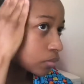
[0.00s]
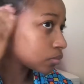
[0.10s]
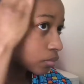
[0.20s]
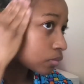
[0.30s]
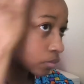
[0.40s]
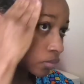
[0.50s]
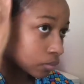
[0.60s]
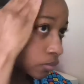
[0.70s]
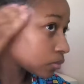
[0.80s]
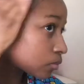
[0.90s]
and give you a
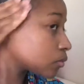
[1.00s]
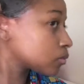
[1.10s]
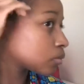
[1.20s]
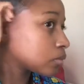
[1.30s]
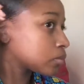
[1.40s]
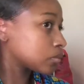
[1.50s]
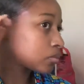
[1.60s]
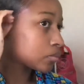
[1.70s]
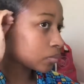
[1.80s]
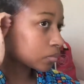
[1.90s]
few days, but it's
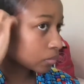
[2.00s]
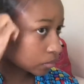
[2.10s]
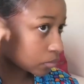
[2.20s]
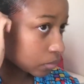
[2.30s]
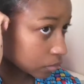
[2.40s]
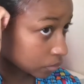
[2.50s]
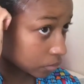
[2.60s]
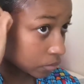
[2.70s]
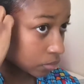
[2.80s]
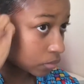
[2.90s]
still cute, you
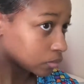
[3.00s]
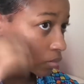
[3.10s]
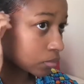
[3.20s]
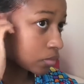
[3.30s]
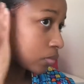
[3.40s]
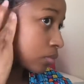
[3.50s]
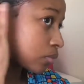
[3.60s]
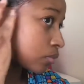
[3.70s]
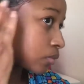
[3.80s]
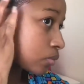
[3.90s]
know.
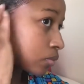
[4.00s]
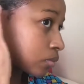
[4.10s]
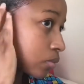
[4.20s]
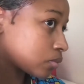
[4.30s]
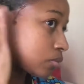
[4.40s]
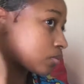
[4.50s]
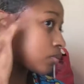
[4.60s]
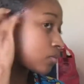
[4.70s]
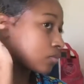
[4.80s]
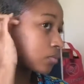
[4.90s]
I thought I was going to leave
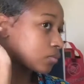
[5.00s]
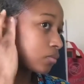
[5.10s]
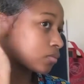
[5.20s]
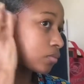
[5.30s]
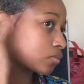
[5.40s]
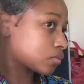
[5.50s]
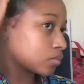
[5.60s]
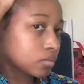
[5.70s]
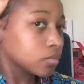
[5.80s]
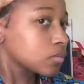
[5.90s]
that part
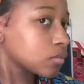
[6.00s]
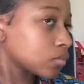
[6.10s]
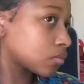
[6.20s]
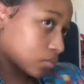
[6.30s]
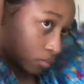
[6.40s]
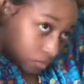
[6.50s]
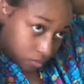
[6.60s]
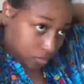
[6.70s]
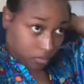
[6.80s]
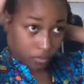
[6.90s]
out.
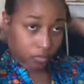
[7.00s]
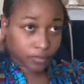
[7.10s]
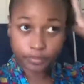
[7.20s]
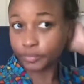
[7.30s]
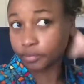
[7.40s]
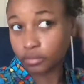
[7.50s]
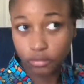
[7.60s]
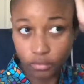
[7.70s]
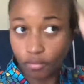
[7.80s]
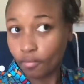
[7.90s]
No, I did go ahead and
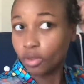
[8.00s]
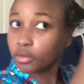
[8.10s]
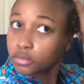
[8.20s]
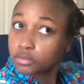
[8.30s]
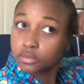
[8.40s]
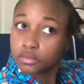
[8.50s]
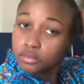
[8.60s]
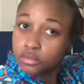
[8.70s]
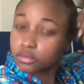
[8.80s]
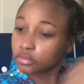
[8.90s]
leave it out. Okay.
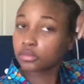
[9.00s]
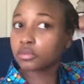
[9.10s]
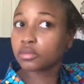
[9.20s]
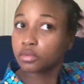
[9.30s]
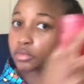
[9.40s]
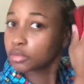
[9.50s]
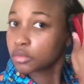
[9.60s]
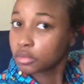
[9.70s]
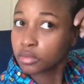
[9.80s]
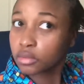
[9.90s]
I think at first
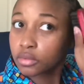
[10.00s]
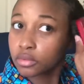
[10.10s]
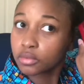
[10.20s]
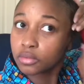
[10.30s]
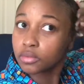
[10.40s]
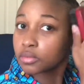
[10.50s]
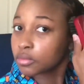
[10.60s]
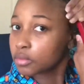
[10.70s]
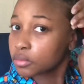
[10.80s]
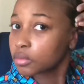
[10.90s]
I thought I wasn't
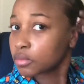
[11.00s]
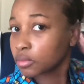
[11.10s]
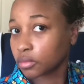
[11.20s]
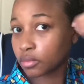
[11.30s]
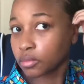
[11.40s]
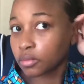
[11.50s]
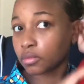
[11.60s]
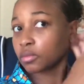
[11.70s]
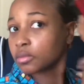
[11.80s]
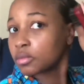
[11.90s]
going to leave it out, and then I
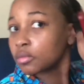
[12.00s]
did.